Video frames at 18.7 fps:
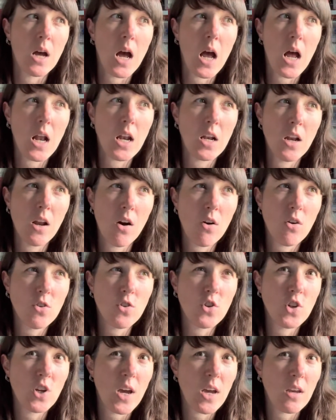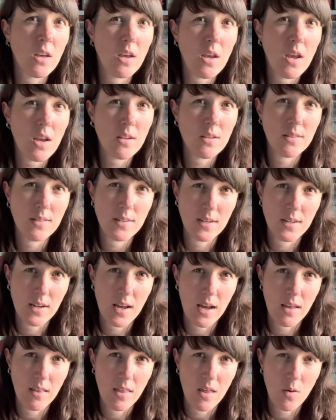At last check
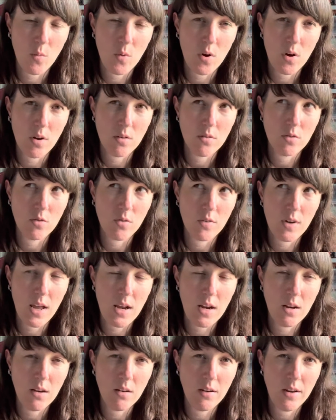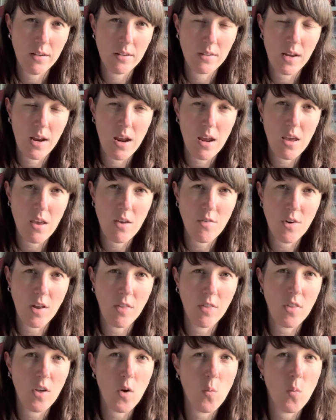yesterday, there were sort of late yesterday evening,
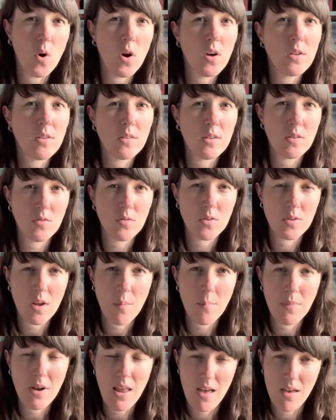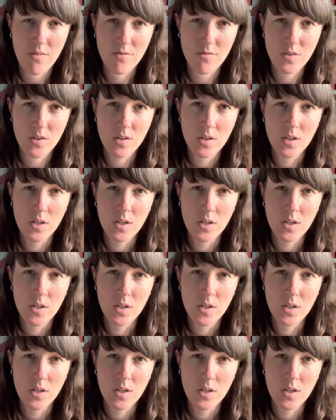there were still some left.